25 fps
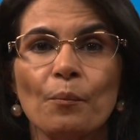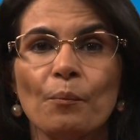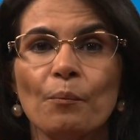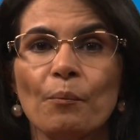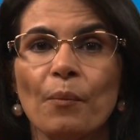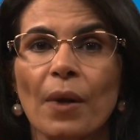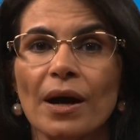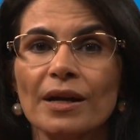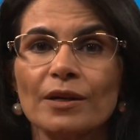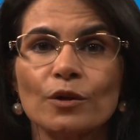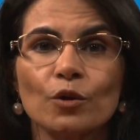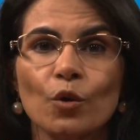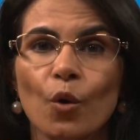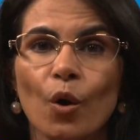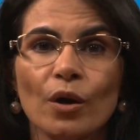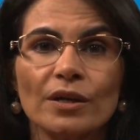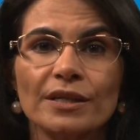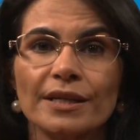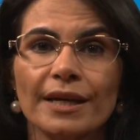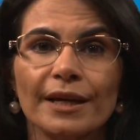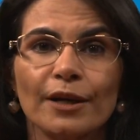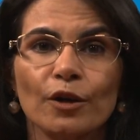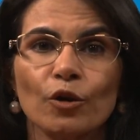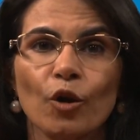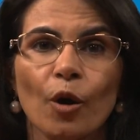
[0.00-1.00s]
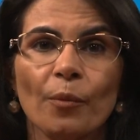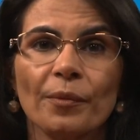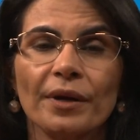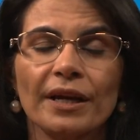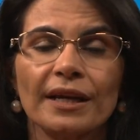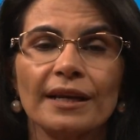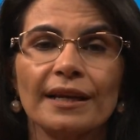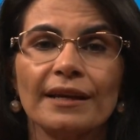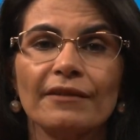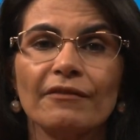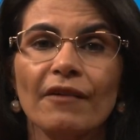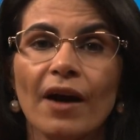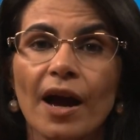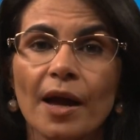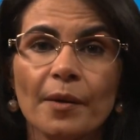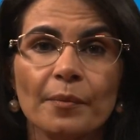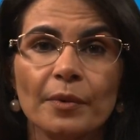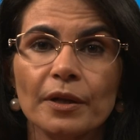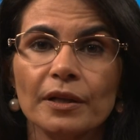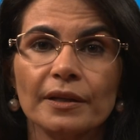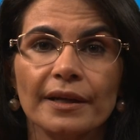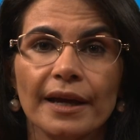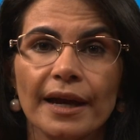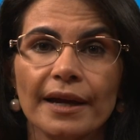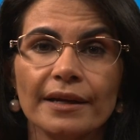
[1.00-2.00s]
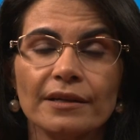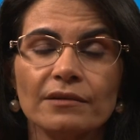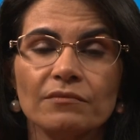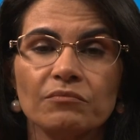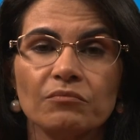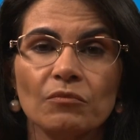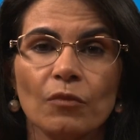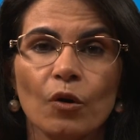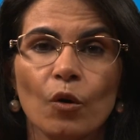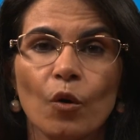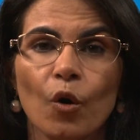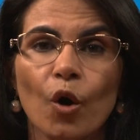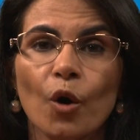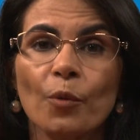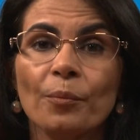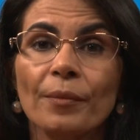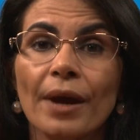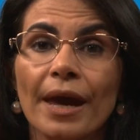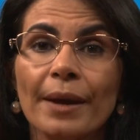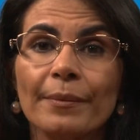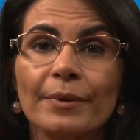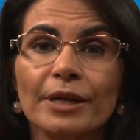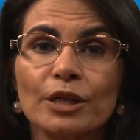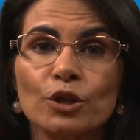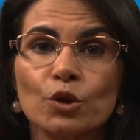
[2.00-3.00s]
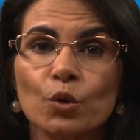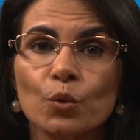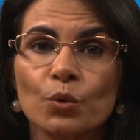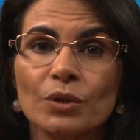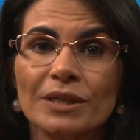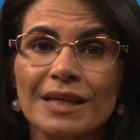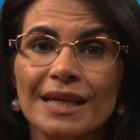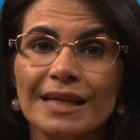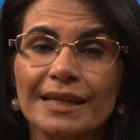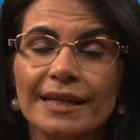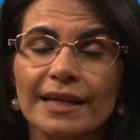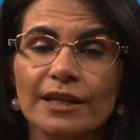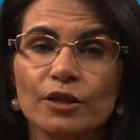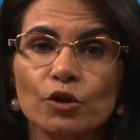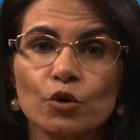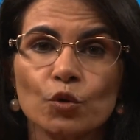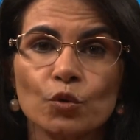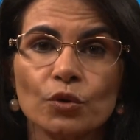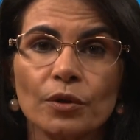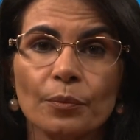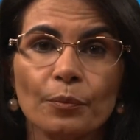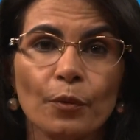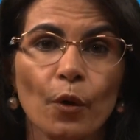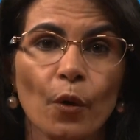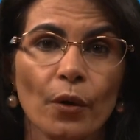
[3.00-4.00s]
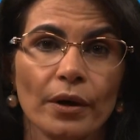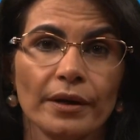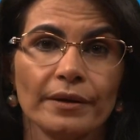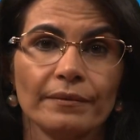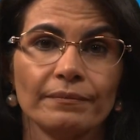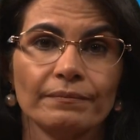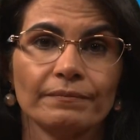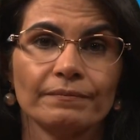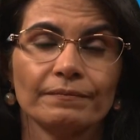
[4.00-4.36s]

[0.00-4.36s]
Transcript: but not economically viable yet, or maybe too tedious to deploy,